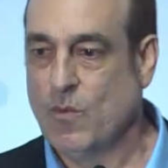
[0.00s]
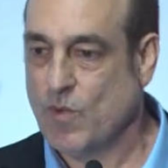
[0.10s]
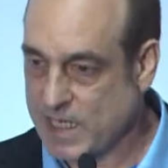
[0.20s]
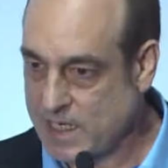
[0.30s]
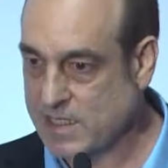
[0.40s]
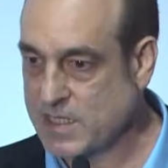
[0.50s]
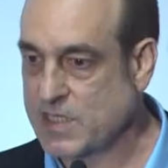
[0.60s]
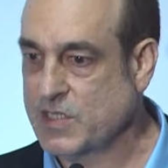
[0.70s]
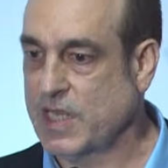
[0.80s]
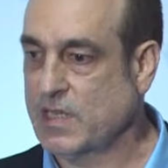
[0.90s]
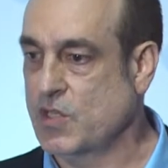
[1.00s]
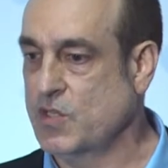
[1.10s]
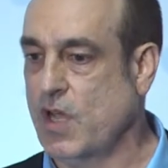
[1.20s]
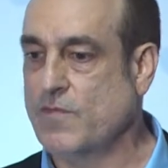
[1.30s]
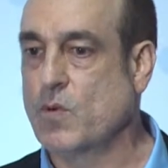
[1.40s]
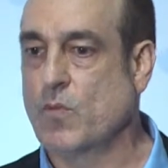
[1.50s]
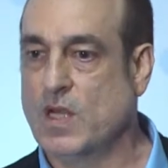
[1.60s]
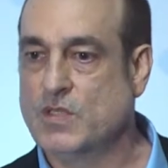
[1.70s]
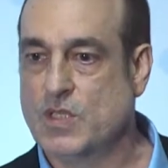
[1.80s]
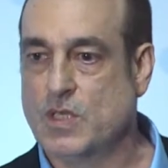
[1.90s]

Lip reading: What it is that the software runs in